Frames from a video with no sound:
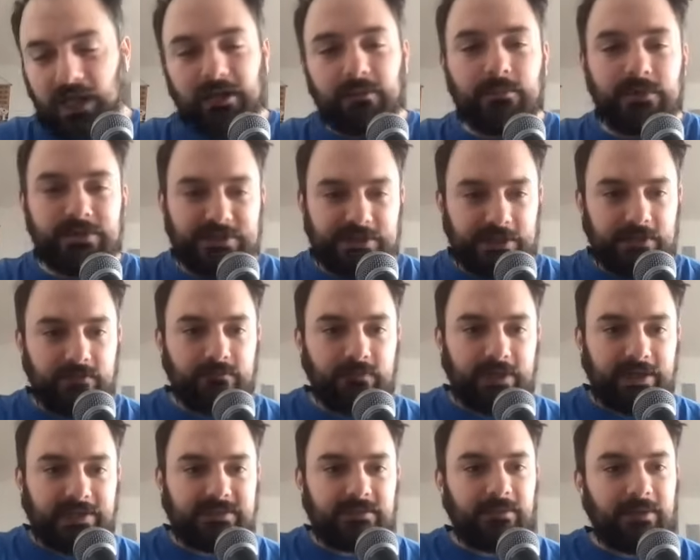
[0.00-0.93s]
of Michigan
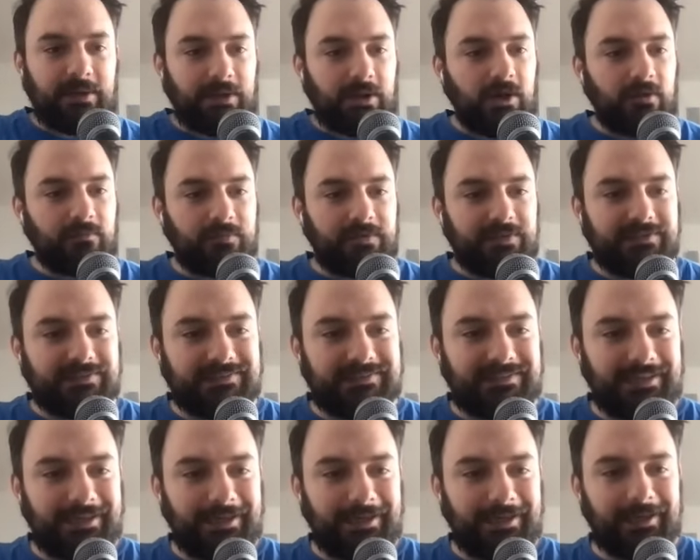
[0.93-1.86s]
fans in my office, so
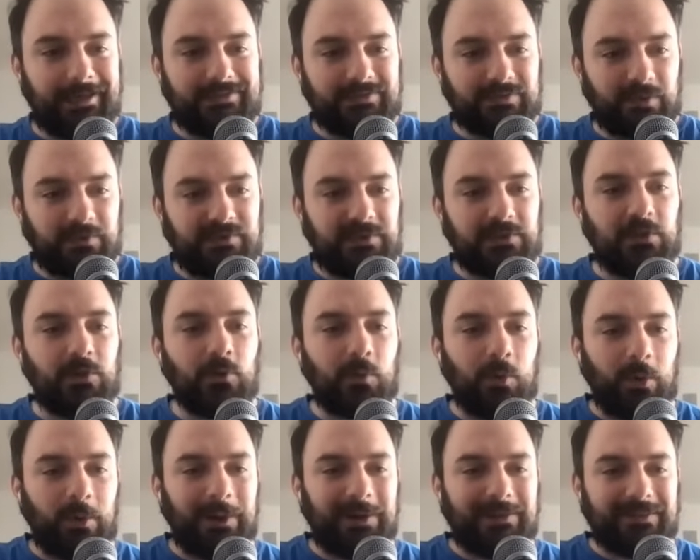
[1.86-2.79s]
I was a little
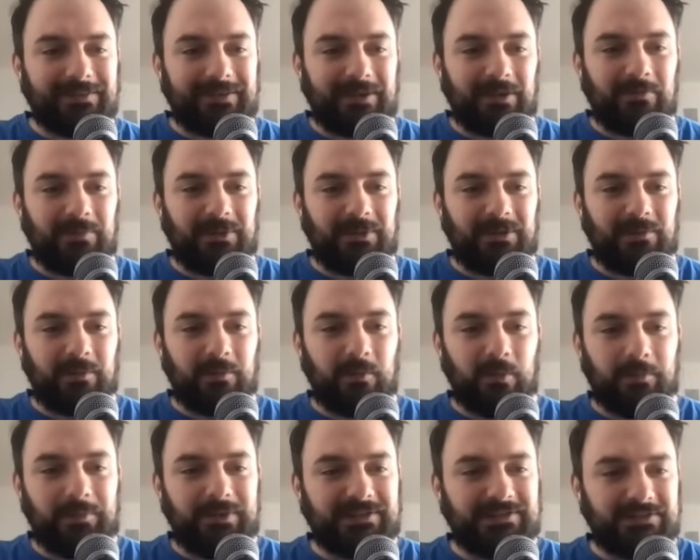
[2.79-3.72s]
worried that they would be a little bit
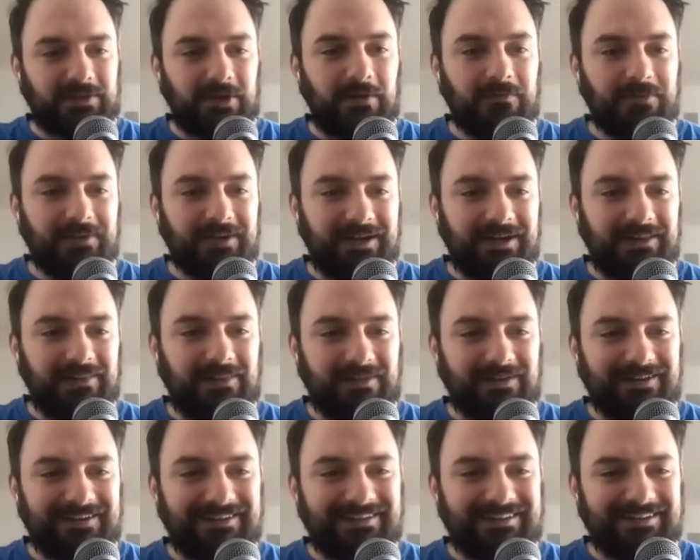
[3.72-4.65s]
more pissed off than
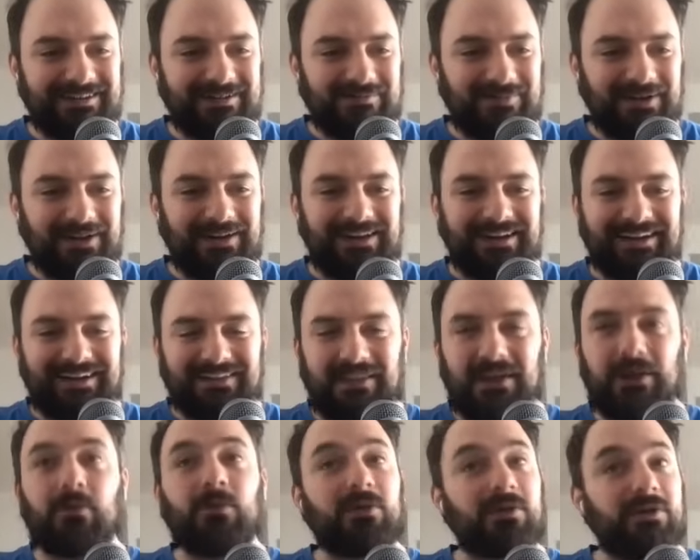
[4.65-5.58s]
anything. But
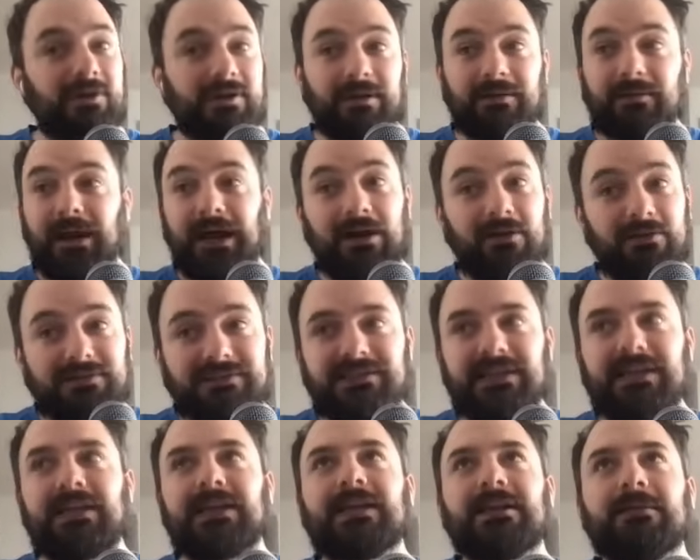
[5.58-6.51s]
they were, I would
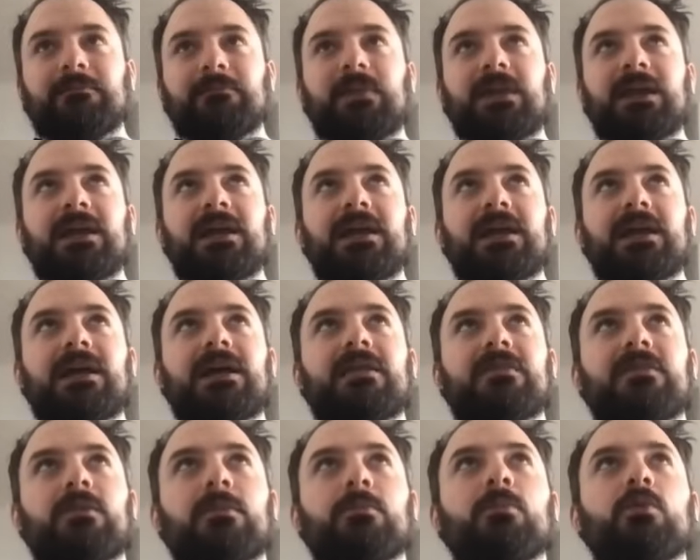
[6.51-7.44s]
say,
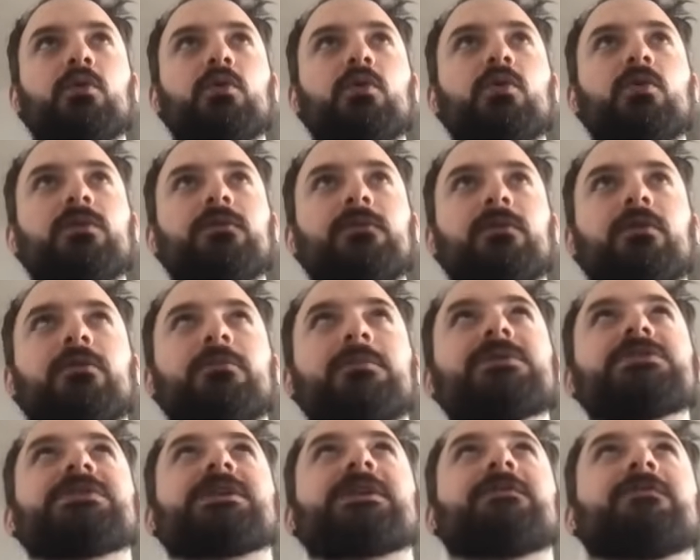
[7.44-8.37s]
the mood for the
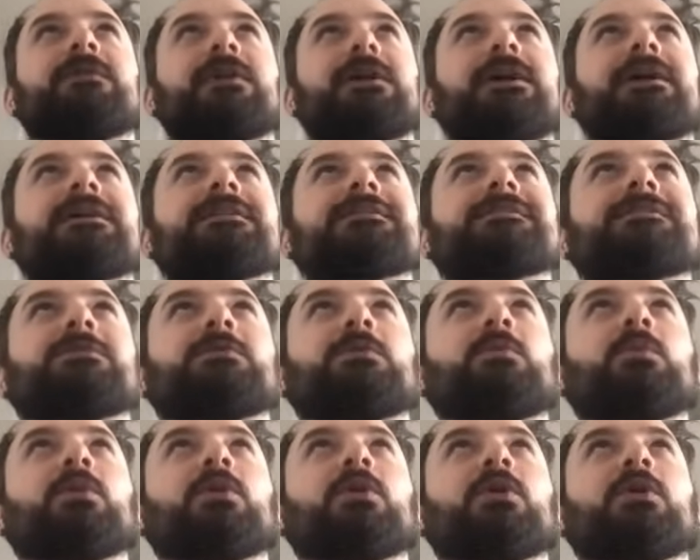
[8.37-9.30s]
Michigan fans
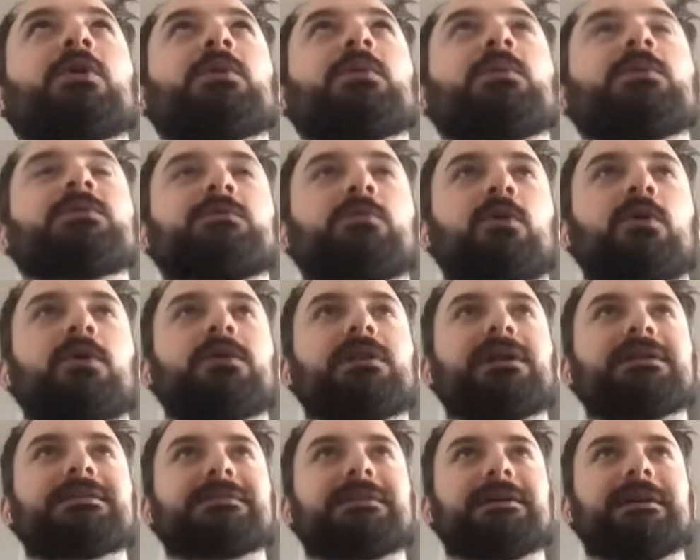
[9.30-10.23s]
was more or
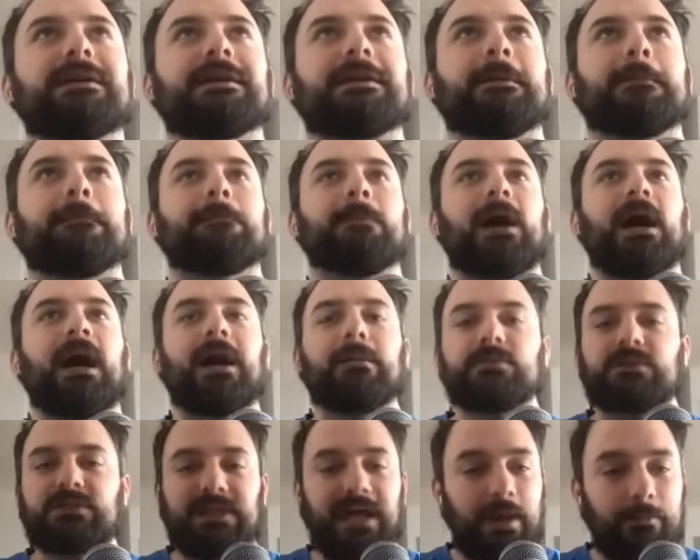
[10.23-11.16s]
less like, I'm
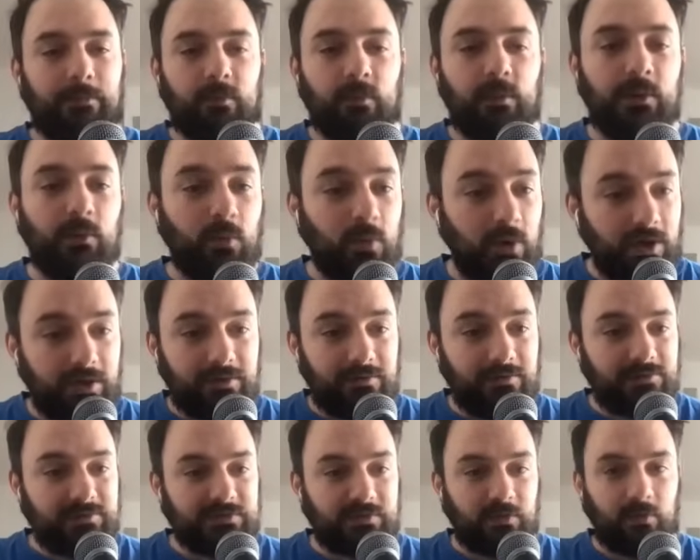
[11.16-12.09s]
just happy we won, so